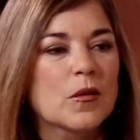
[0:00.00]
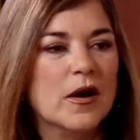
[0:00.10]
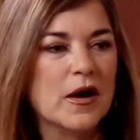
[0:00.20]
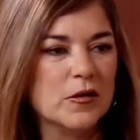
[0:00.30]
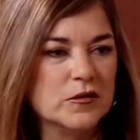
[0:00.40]

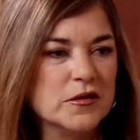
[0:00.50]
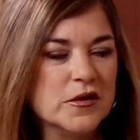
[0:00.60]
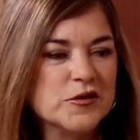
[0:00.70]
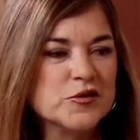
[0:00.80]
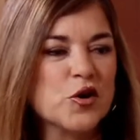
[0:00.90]
Wow.
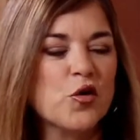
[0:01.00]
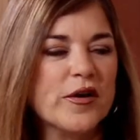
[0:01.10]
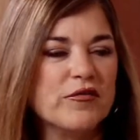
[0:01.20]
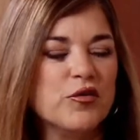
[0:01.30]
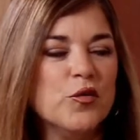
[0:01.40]
So
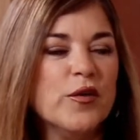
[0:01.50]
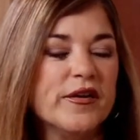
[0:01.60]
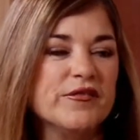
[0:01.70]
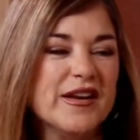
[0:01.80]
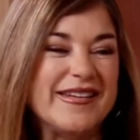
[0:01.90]
if we would
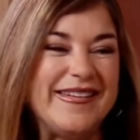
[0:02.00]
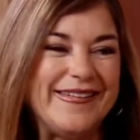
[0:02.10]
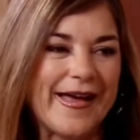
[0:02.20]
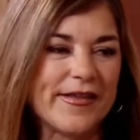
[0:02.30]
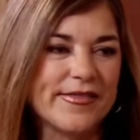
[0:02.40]
have
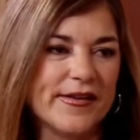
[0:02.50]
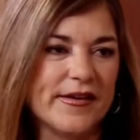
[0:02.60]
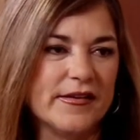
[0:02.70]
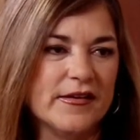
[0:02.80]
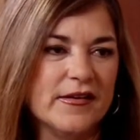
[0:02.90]
done
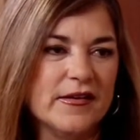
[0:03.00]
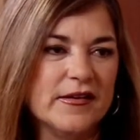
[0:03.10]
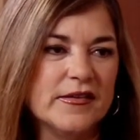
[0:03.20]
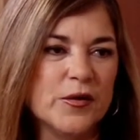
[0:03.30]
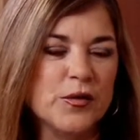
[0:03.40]
nothing,
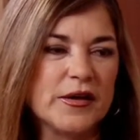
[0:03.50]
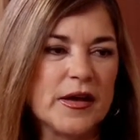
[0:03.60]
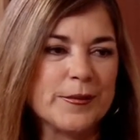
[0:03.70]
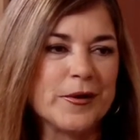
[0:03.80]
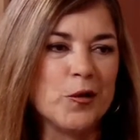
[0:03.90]
they would have
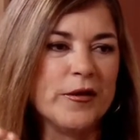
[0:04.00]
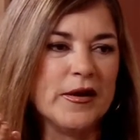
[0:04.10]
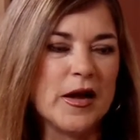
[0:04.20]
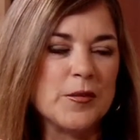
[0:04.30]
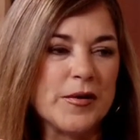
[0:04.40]
kept going
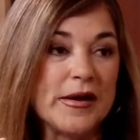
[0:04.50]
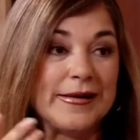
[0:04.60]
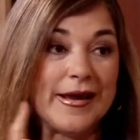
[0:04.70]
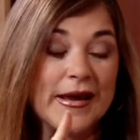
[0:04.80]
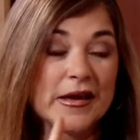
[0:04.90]
up.
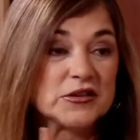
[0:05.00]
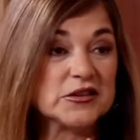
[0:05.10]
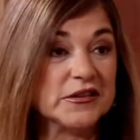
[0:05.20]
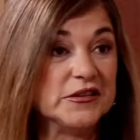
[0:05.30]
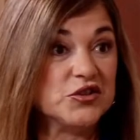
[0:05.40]
And
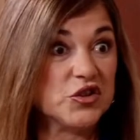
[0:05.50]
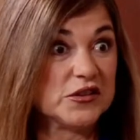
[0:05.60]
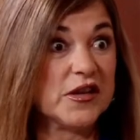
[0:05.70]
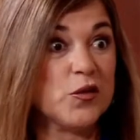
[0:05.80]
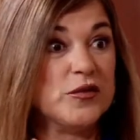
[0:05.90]
actually,
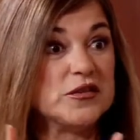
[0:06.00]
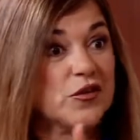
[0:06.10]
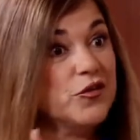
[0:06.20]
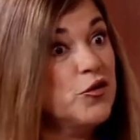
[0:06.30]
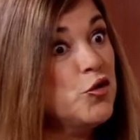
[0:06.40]
just like we
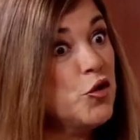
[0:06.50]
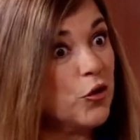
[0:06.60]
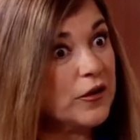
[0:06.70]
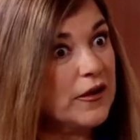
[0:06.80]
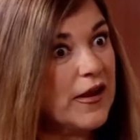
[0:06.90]
saw in New
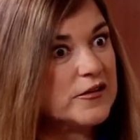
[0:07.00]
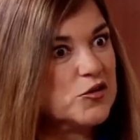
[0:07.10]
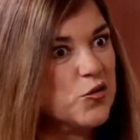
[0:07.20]
York last